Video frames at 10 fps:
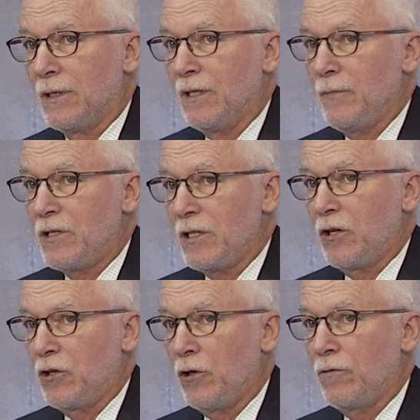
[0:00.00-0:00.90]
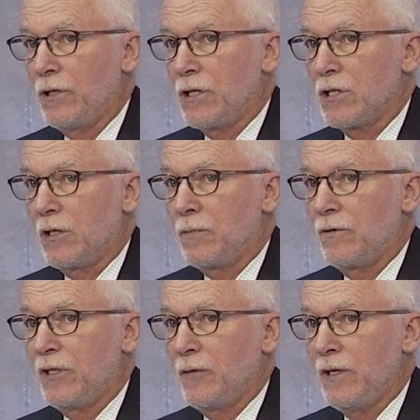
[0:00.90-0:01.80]
And let me take a concrete example.
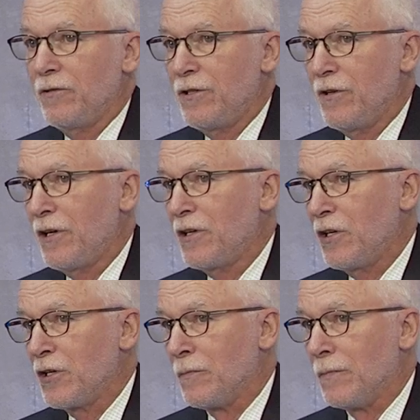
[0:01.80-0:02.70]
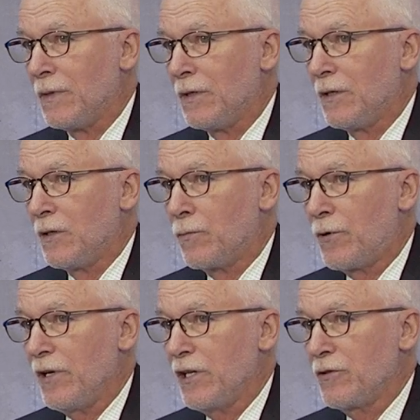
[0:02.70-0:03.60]
Think about the United Kingdom
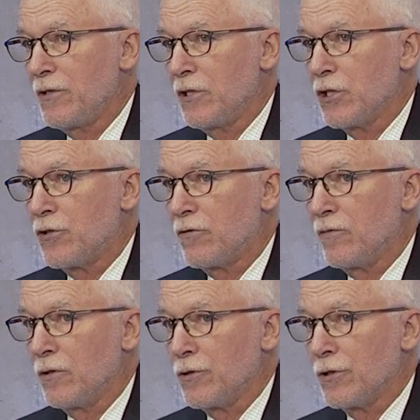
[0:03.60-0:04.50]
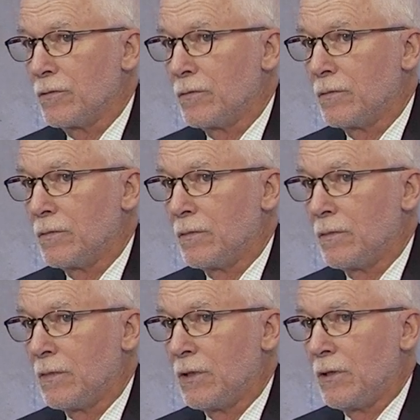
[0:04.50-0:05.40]
prior to the Industrial Revolution.
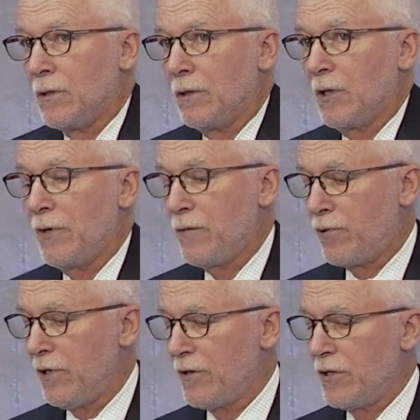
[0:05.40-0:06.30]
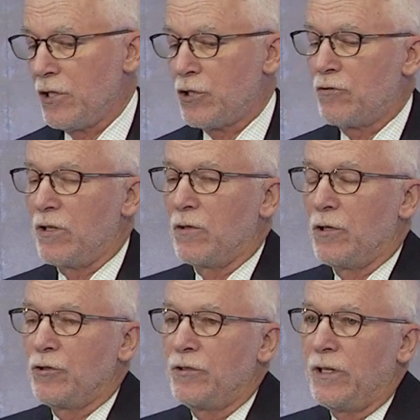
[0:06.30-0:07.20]
Okay, prior to the Industrial
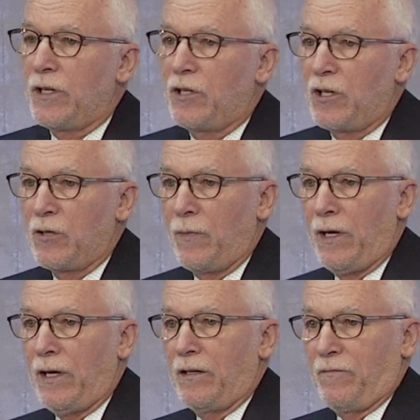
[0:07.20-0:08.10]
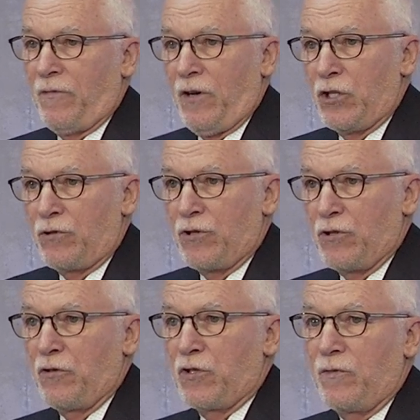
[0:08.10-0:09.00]
Revolution, the United Kingdom had vast
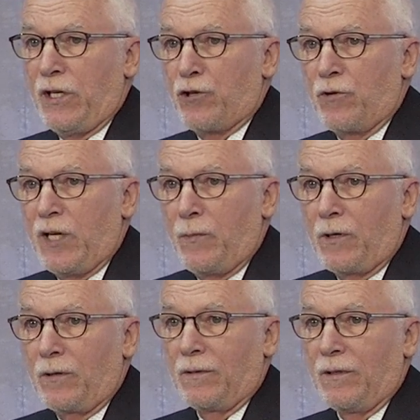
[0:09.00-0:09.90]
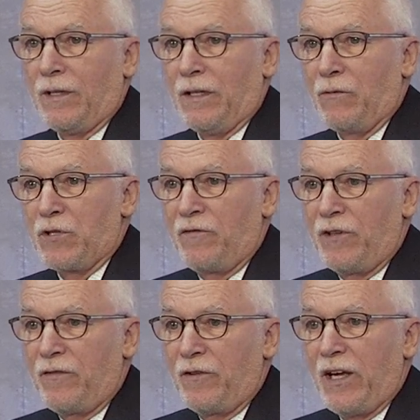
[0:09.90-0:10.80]
reserves of natural capital. It was a
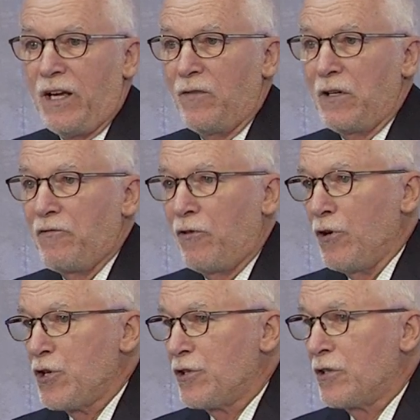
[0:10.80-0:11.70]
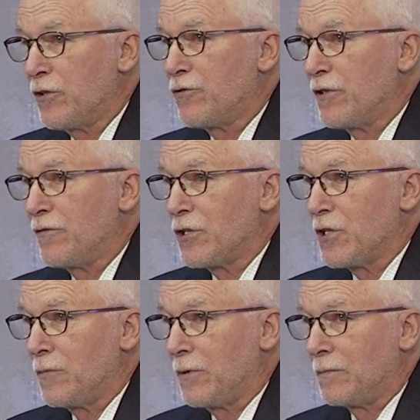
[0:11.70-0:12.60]
very, very heavily forested country, for
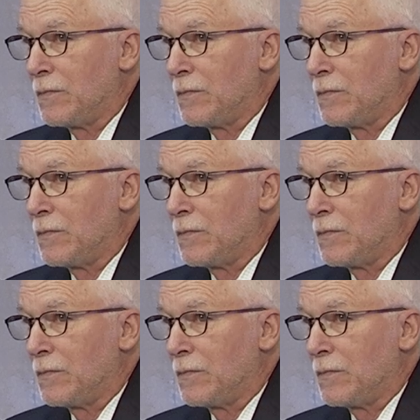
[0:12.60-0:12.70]
example.